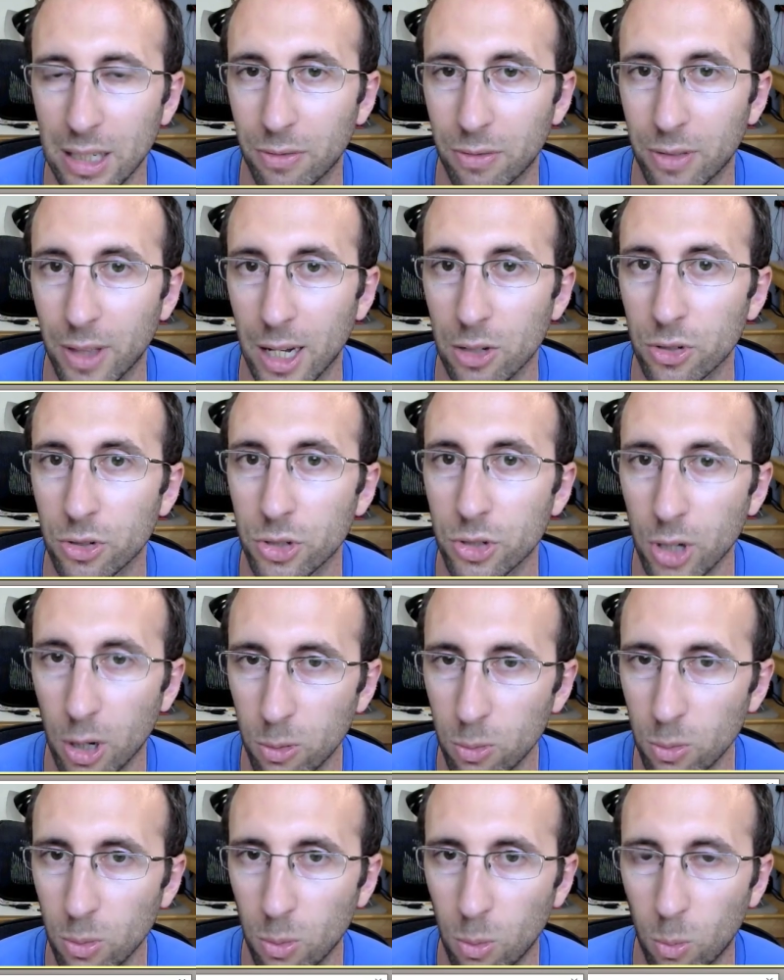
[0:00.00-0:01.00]
If they
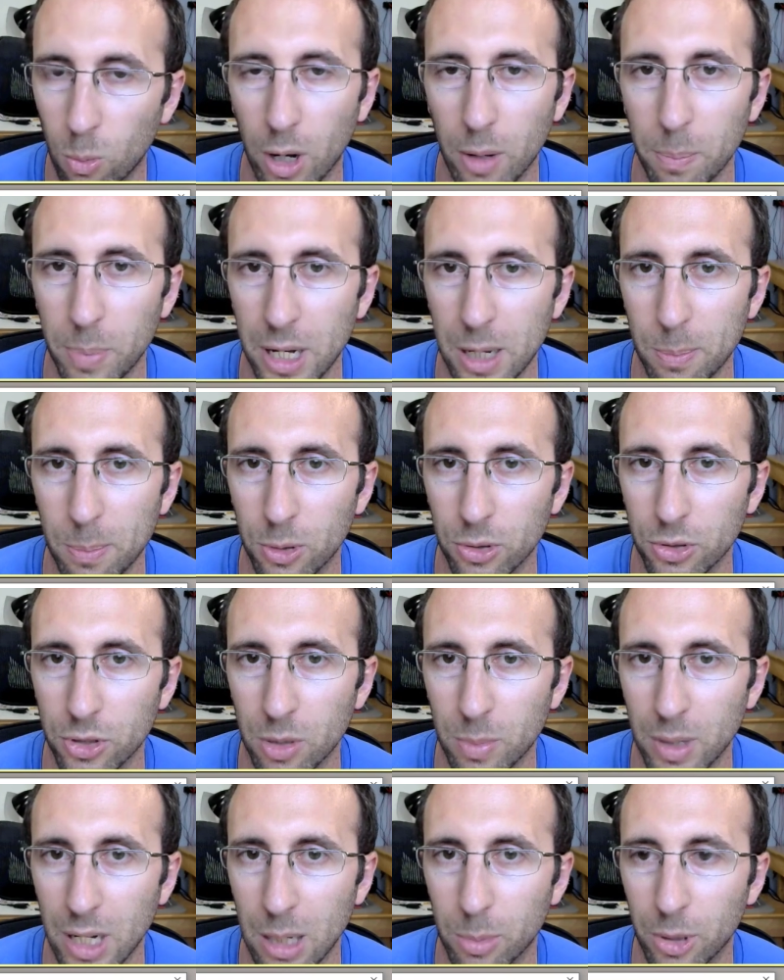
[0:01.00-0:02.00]
don't want people
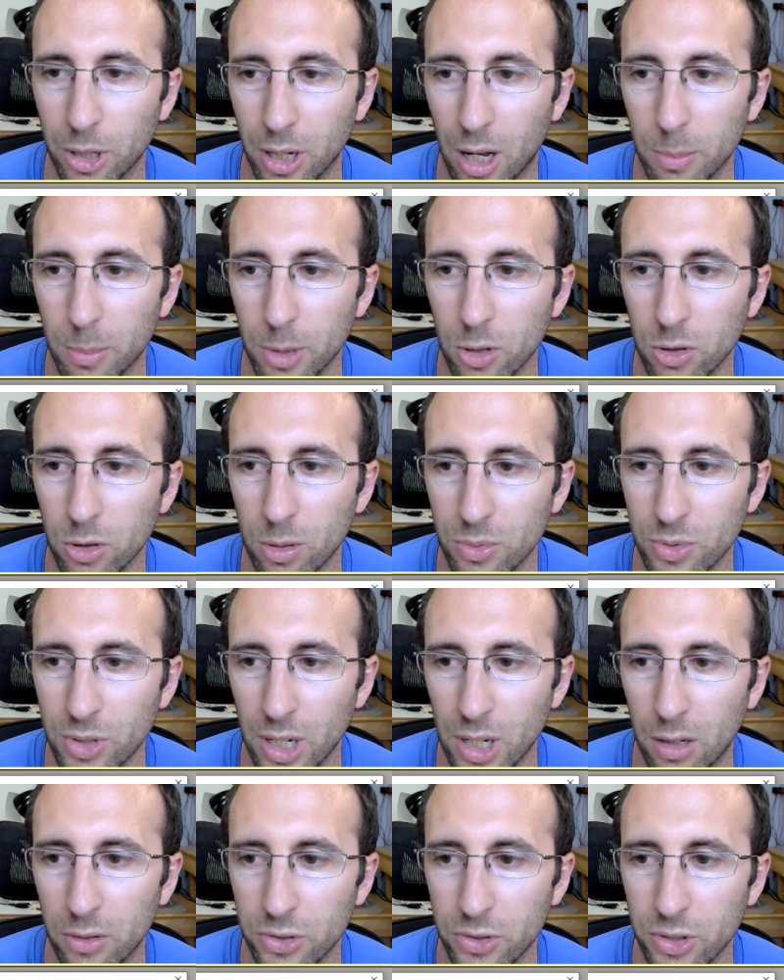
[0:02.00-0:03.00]
to be able to unmute
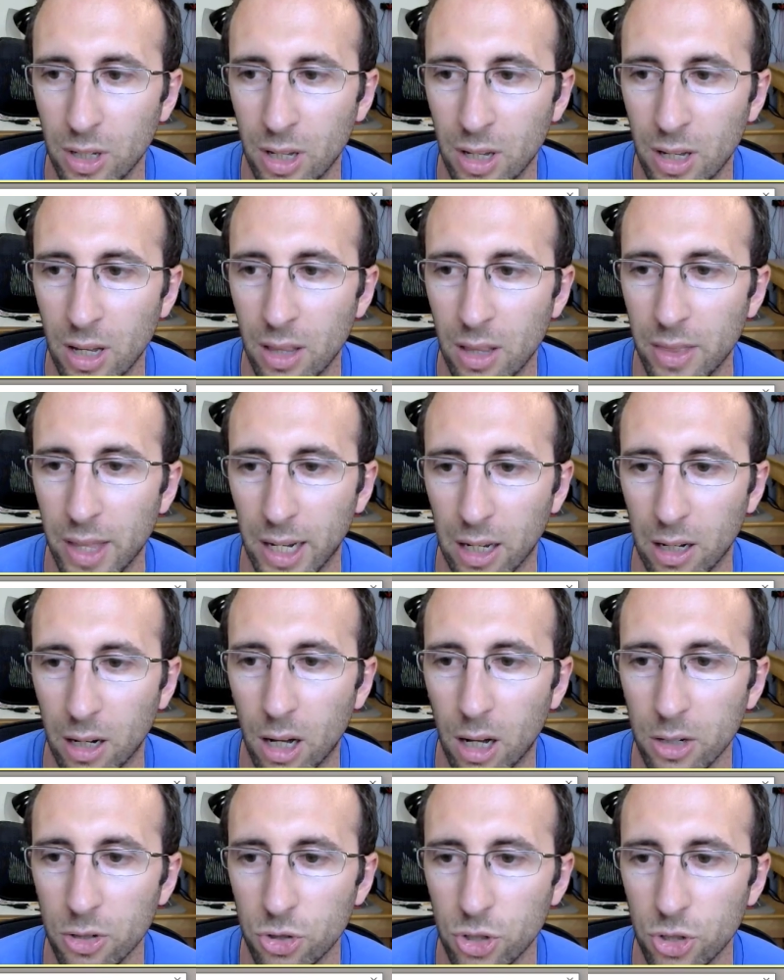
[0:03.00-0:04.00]
themselves, they can
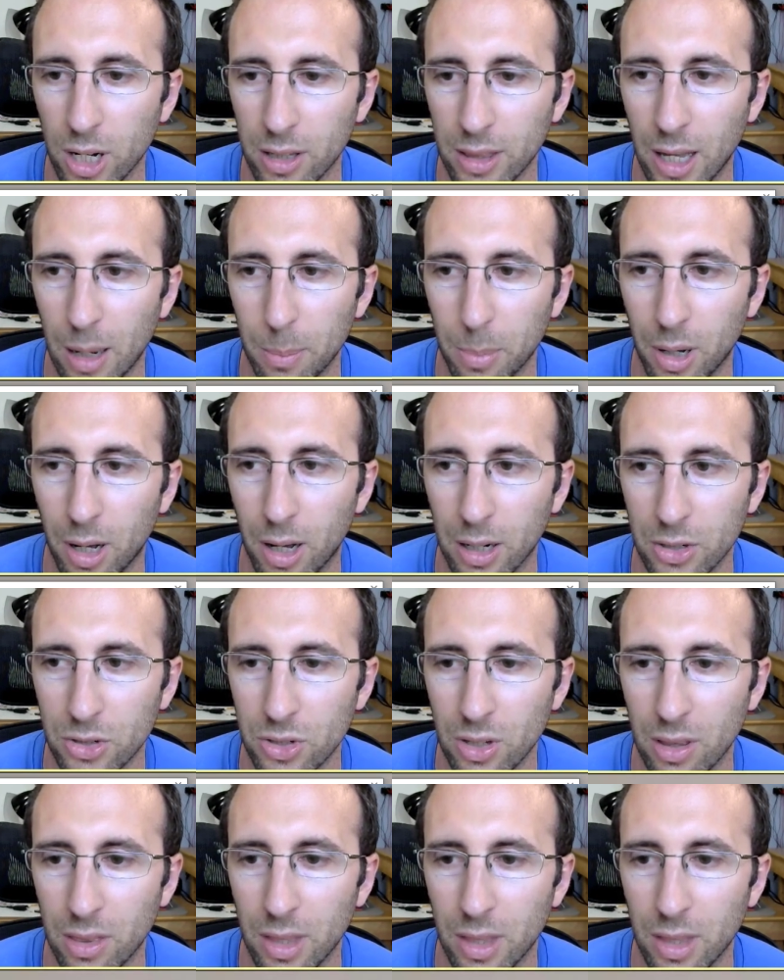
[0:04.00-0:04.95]
uncheck that box.